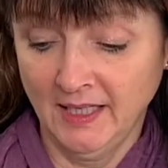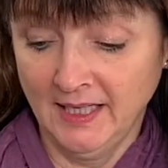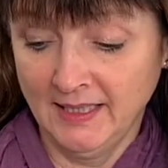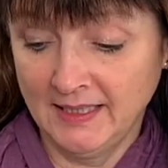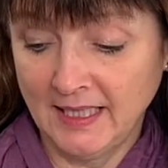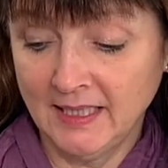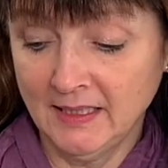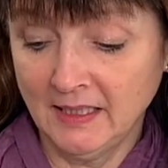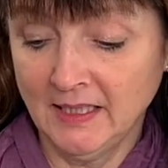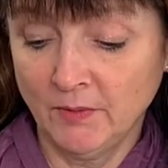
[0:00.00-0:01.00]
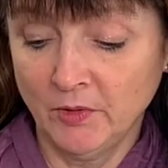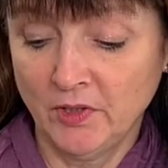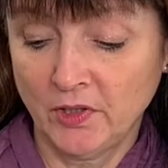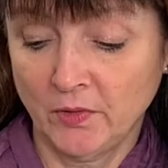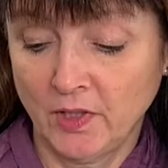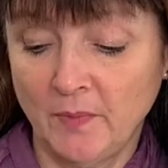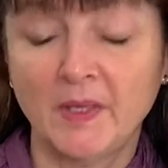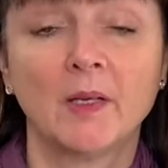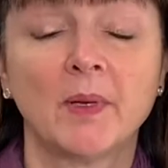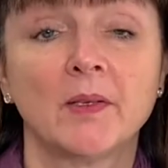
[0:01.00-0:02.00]
Secondly, I'm going to talk a
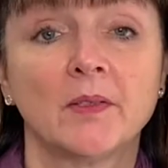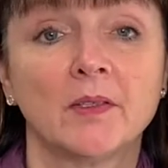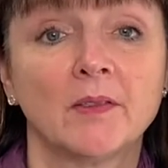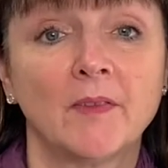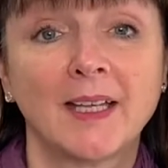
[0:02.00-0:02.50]
bit about the